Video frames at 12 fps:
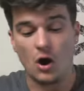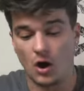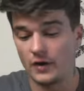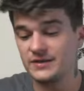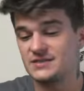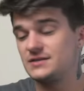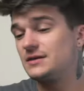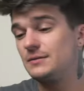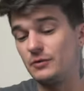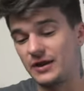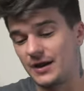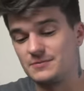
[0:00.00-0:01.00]
Honestly,
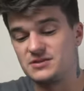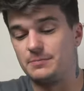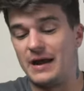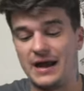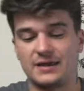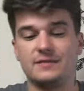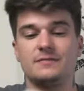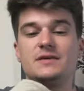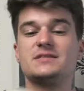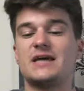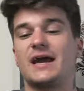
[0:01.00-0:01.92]
when it comes to packing these,